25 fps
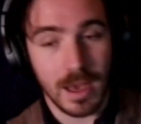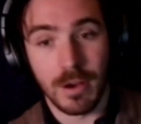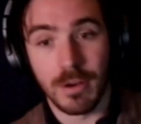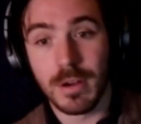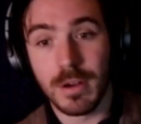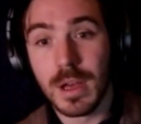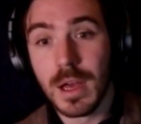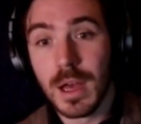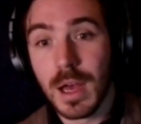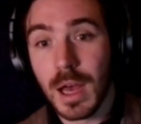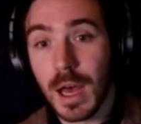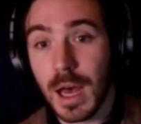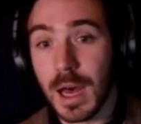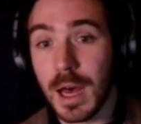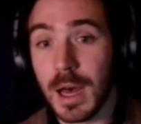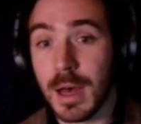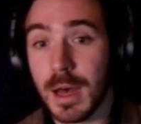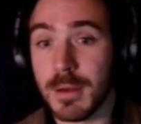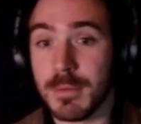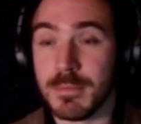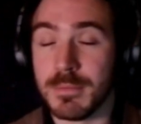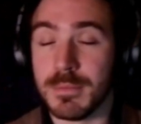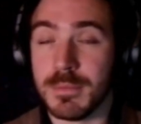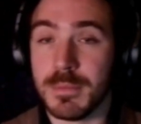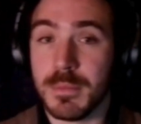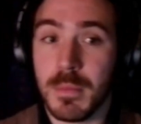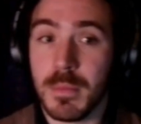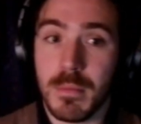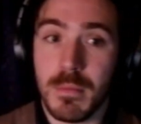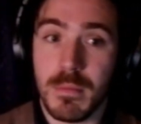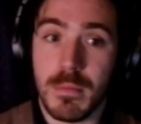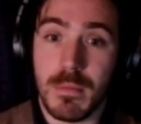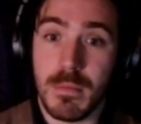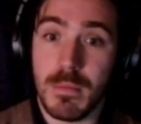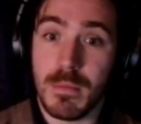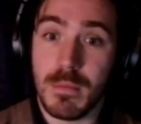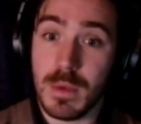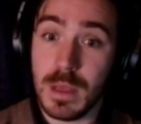now,
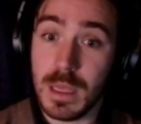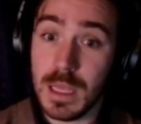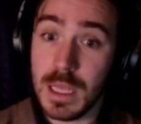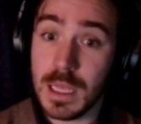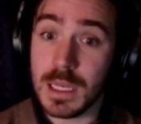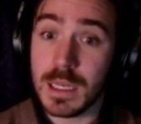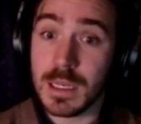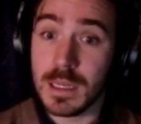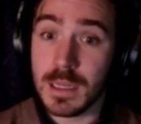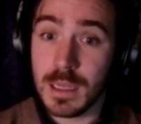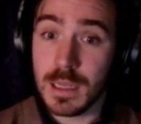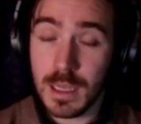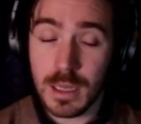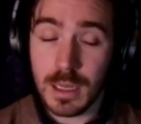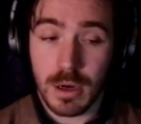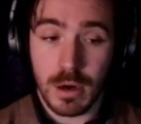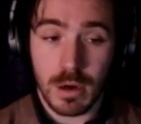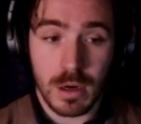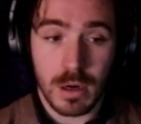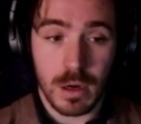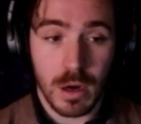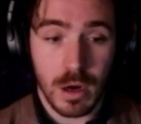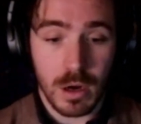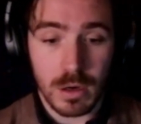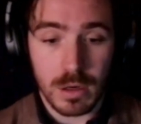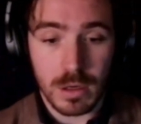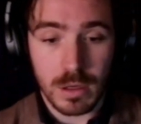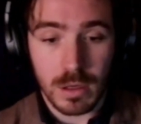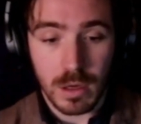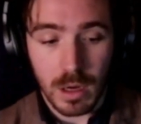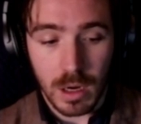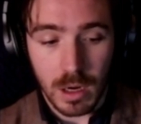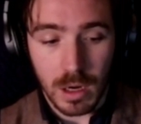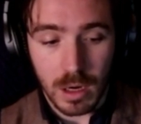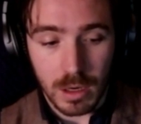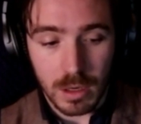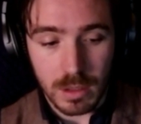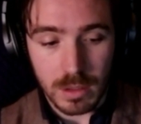in
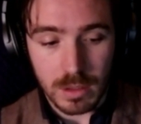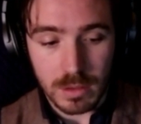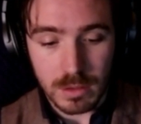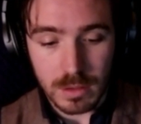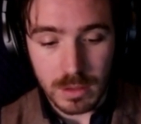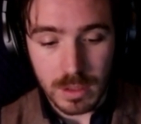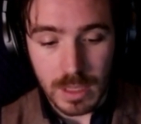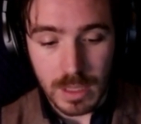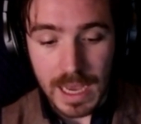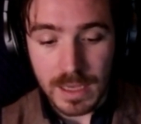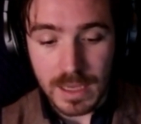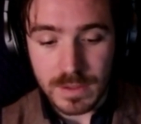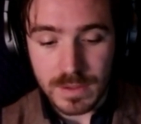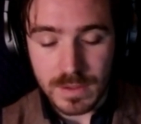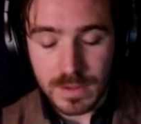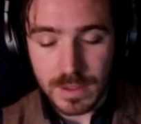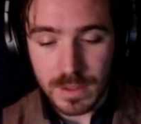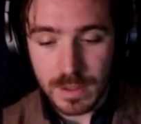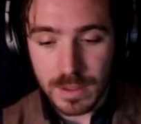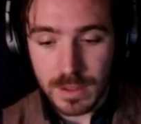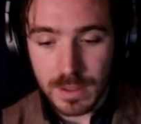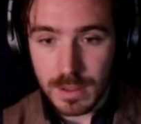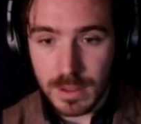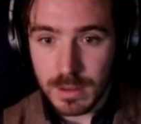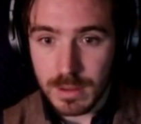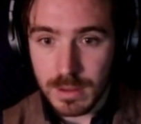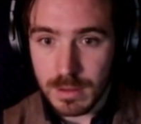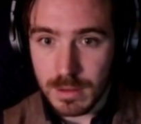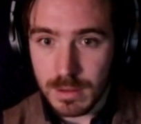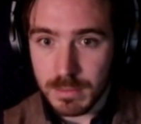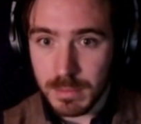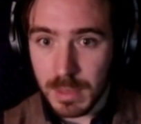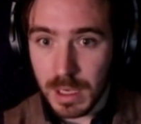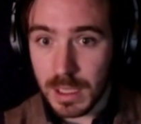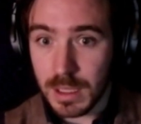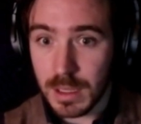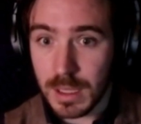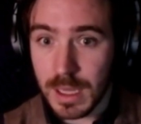our last
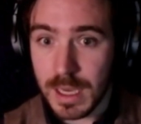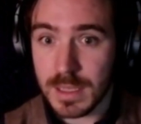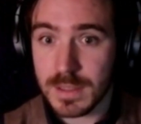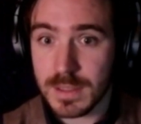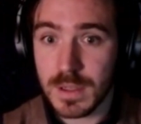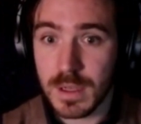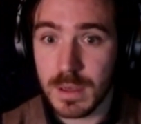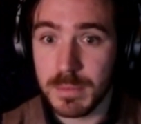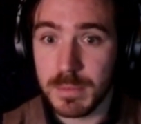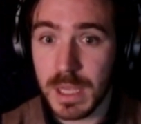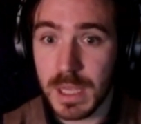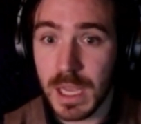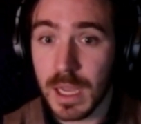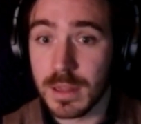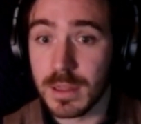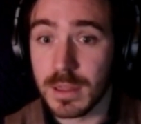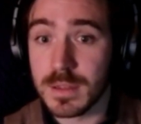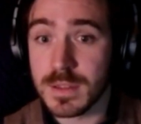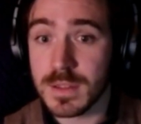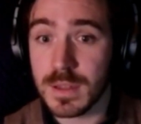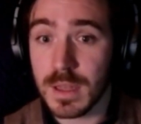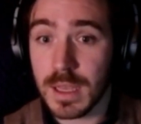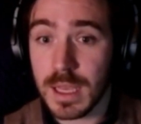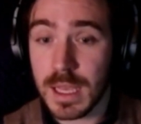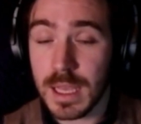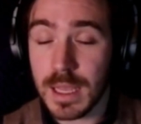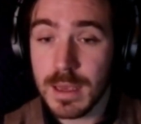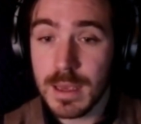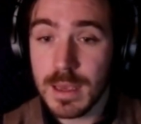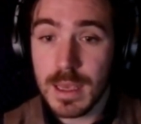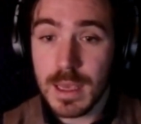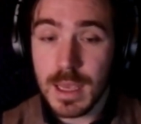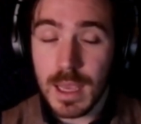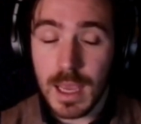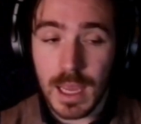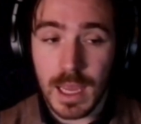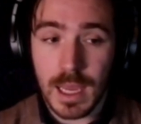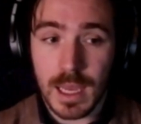my last, Behind the Slate,
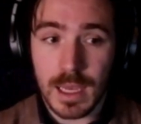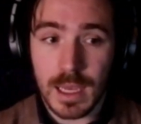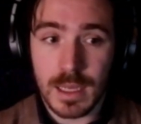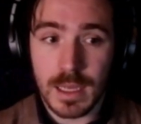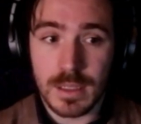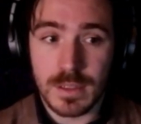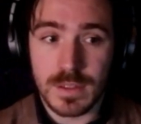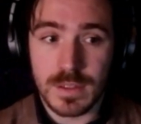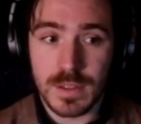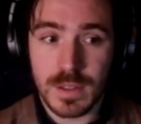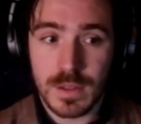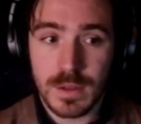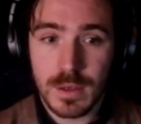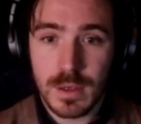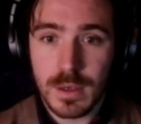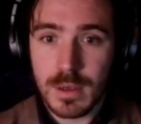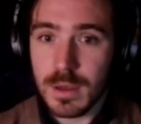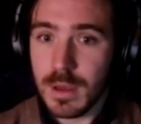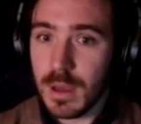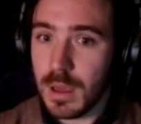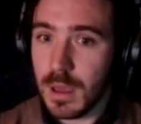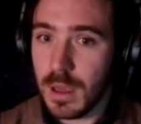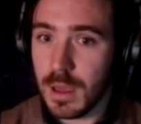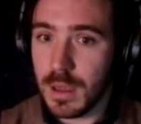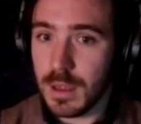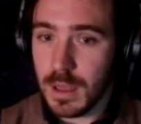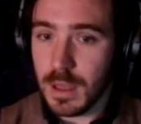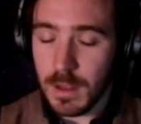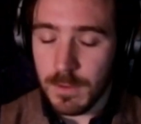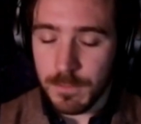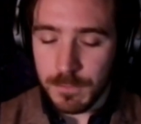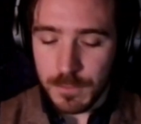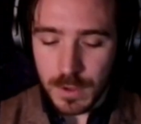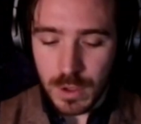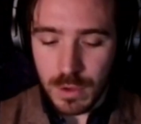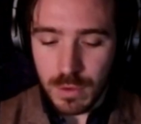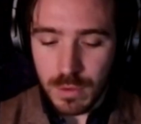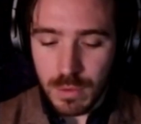and
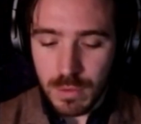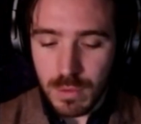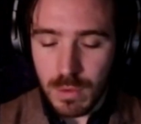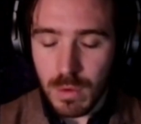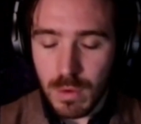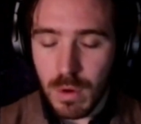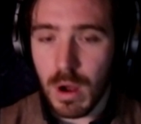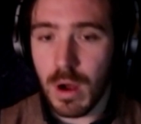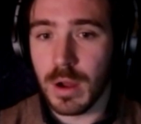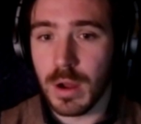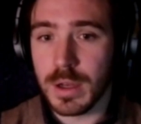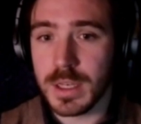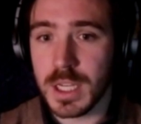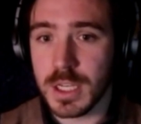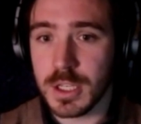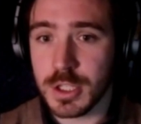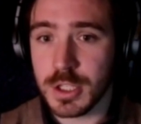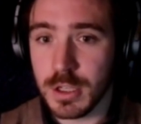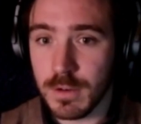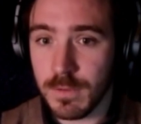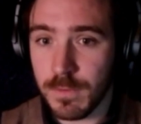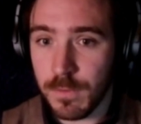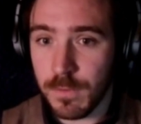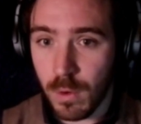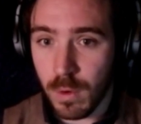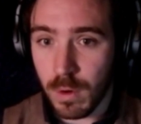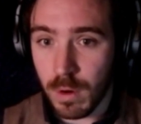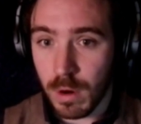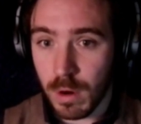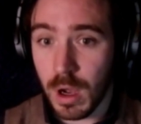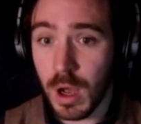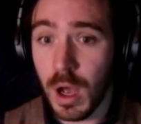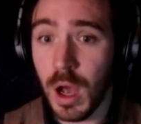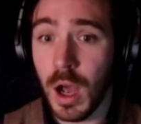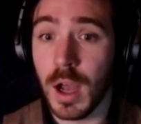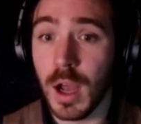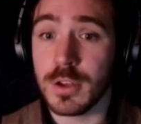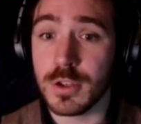if you audition for
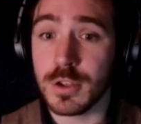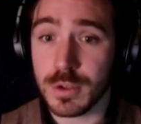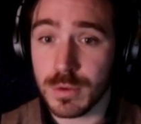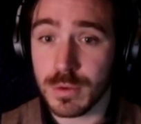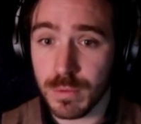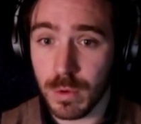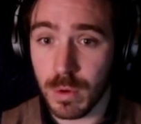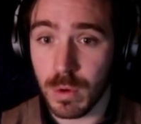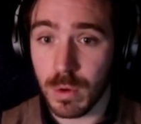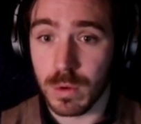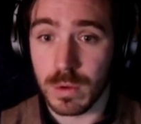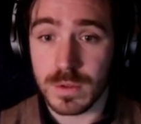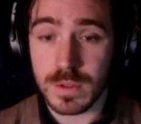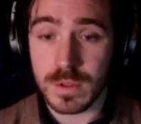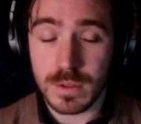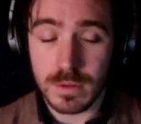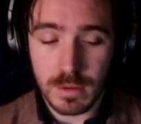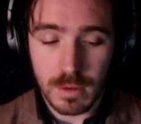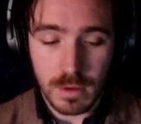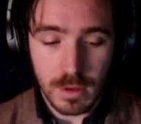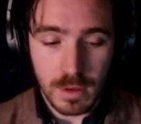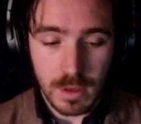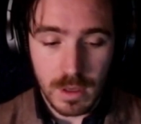100 roles,